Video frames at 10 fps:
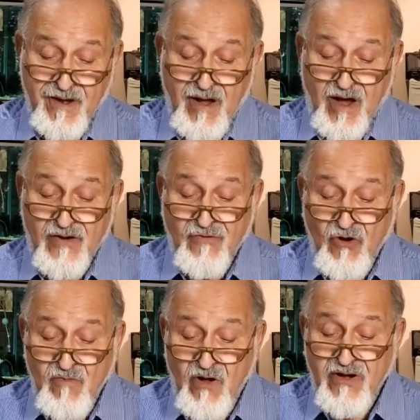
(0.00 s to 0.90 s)
A
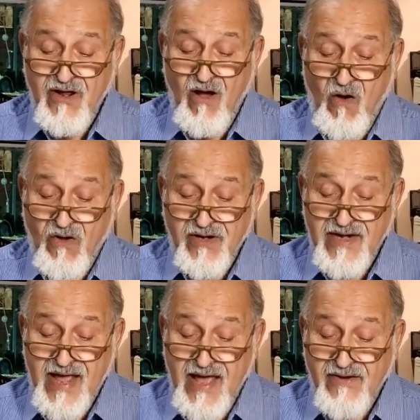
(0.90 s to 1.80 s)
room or
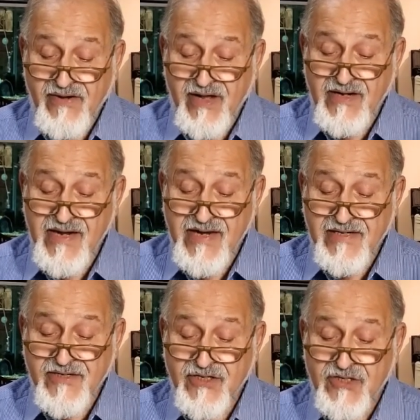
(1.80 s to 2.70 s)
an area
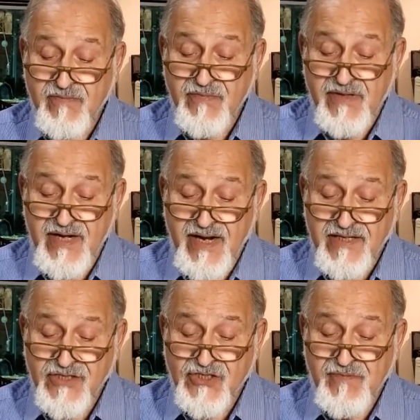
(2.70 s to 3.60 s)

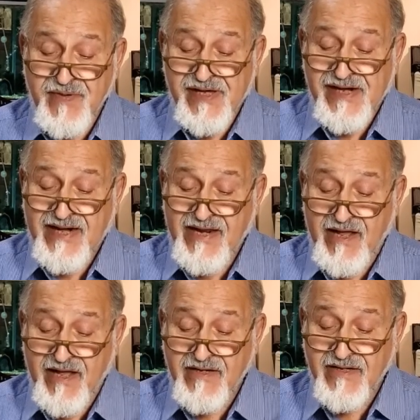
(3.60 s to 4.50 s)
needs to be
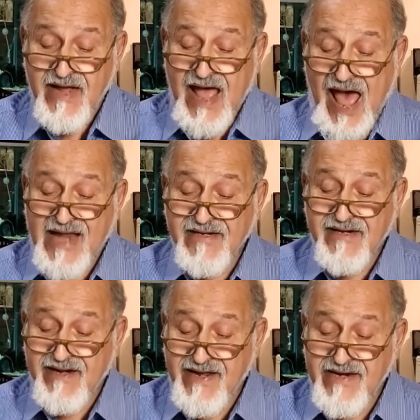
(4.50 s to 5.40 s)
cleared and
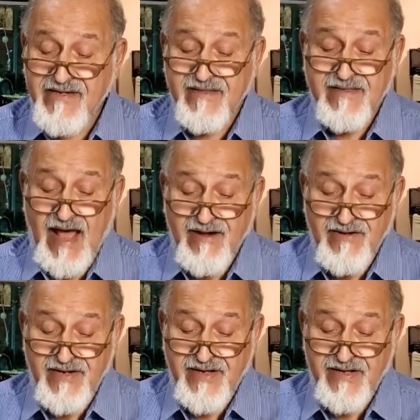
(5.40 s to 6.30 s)
cleaned
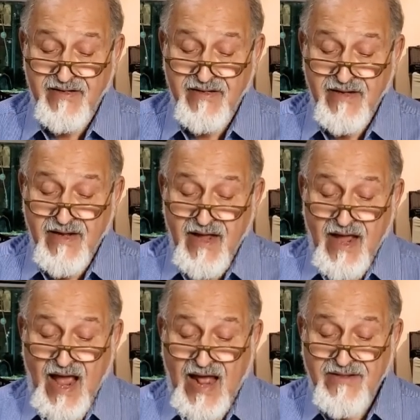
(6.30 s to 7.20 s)
thoroughly,
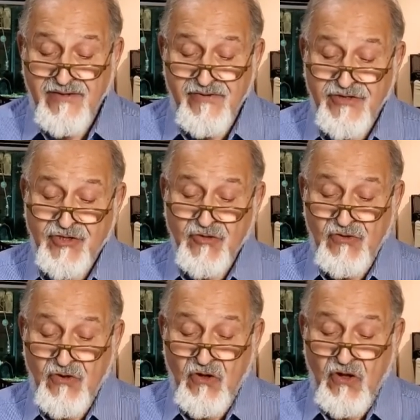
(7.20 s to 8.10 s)
and the ritual
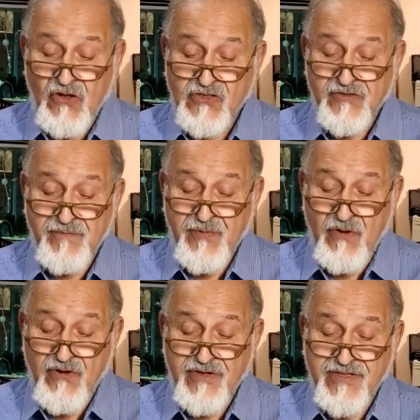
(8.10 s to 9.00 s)
laws of
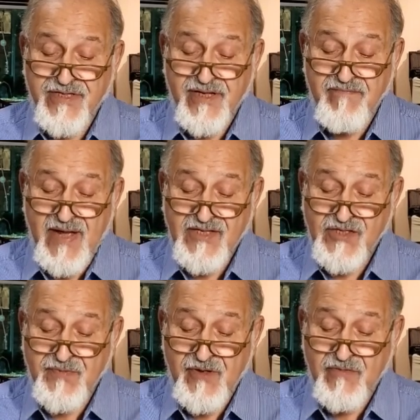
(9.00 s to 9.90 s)
purity
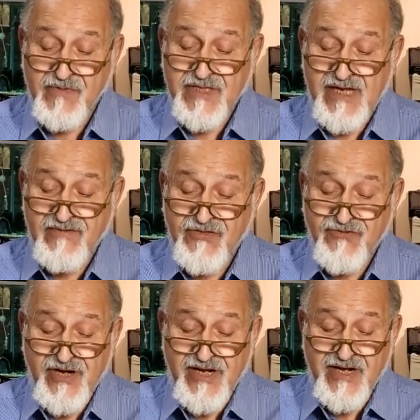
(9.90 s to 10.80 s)
must be observed
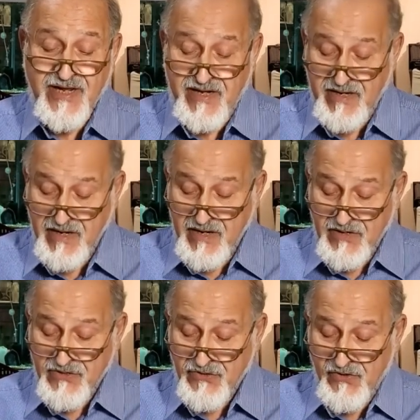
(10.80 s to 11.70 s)
strictly
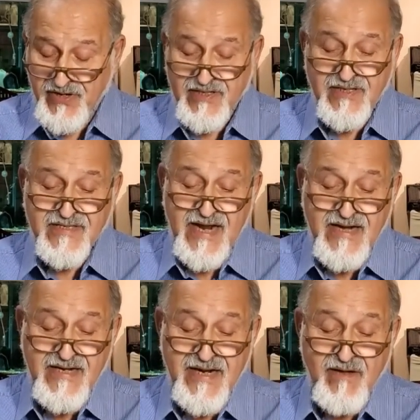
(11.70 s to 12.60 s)
during the
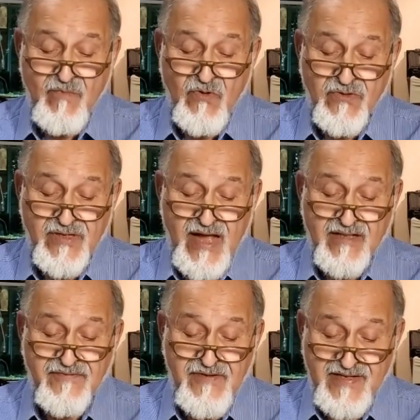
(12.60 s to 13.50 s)
10-day
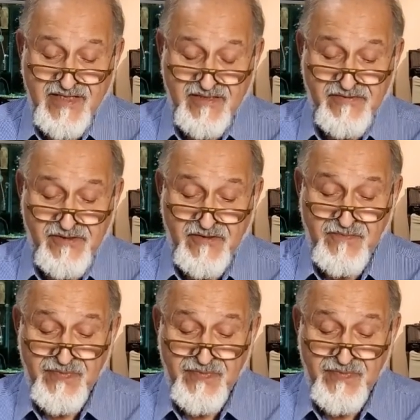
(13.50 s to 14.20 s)
Muktad festival.